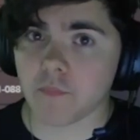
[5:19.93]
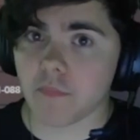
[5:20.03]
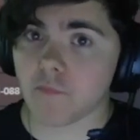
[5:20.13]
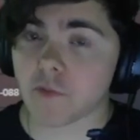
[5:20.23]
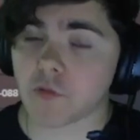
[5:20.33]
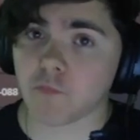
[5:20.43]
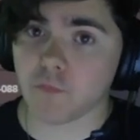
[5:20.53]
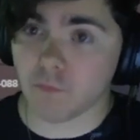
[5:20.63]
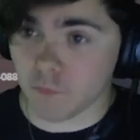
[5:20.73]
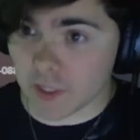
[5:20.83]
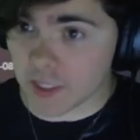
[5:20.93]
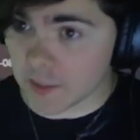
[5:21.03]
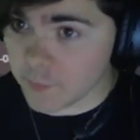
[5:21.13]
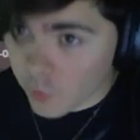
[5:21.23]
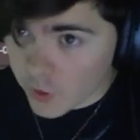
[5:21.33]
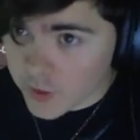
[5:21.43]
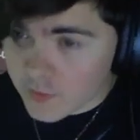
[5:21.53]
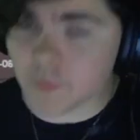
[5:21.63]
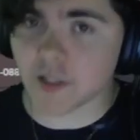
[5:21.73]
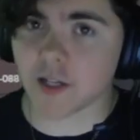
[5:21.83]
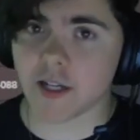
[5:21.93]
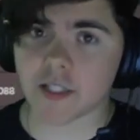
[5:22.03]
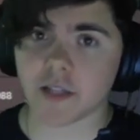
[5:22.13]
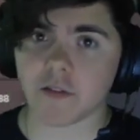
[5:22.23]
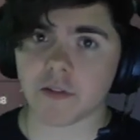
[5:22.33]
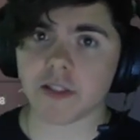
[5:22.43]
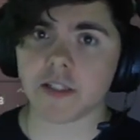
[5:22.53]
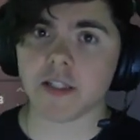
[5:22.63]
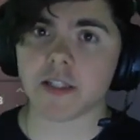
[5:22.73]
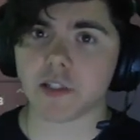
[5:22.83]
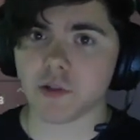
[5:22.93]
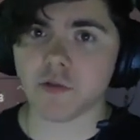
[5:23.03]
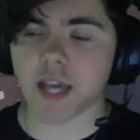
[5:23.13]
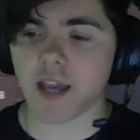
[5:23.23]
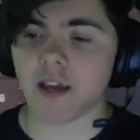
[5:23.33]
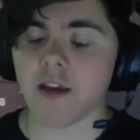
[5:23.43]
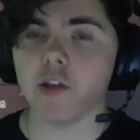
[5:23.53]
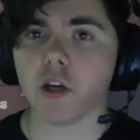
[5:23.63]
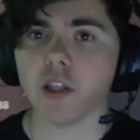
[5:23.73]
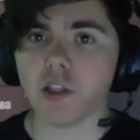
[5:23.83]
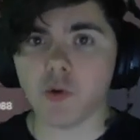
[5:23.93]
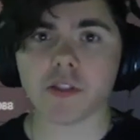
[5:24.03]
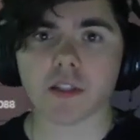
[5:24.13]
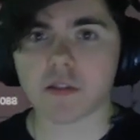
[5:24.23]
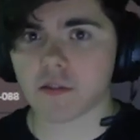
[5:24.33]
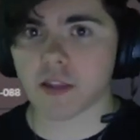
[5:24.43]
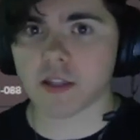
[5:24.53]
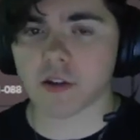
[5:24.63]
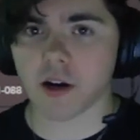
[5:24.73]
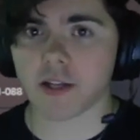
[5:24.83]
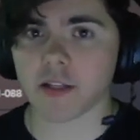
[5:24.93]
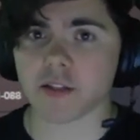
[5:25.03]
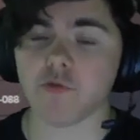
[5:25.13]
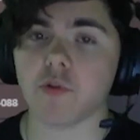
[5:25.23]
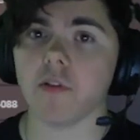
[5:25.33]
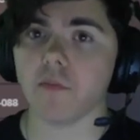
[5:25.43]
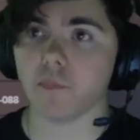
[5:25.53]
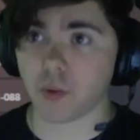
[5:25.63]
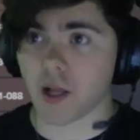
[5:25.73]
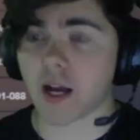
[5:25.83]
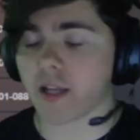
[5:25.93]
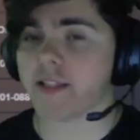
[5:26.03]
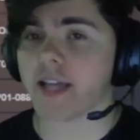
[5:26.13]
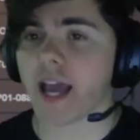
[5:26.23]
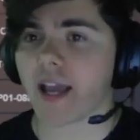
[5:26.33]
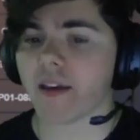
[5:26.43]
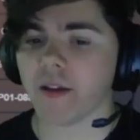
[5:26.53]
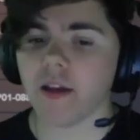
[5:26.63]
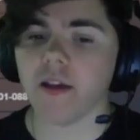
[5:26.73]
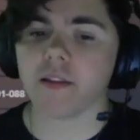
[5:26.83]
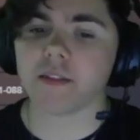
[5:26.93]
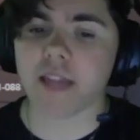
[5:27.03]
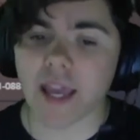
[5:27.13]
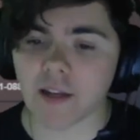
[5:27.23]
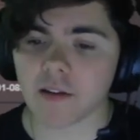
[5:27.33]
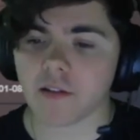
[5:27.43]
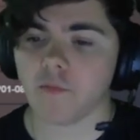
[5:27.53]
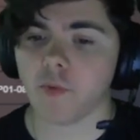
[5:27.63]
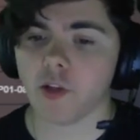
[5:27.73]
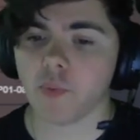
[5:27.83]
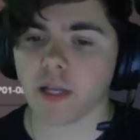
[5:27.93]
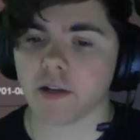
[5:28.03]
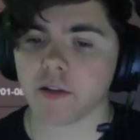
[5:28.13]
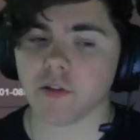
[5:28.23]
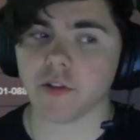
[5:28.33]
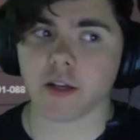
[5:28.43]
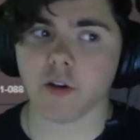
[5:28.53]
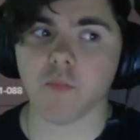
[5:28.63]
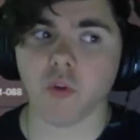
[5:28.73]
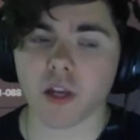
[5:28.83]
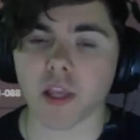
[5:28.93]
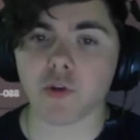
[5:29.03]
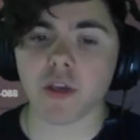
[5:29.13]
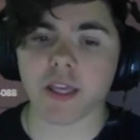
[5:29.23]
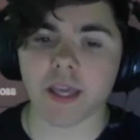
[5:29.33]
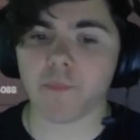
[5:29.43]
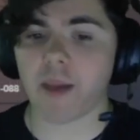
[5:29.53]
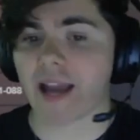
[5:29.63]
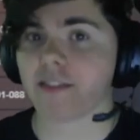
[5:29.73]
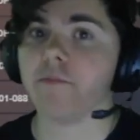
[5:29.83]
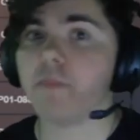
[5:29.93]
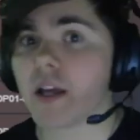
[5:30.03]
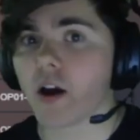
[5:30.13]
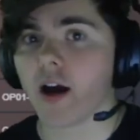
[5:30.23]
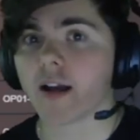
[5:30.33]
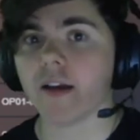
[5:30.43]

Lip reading: which is really important because since he is 2k, you can use this card to block an attack. Then, when you play your Gekko Moria, you can get back the Mihawk,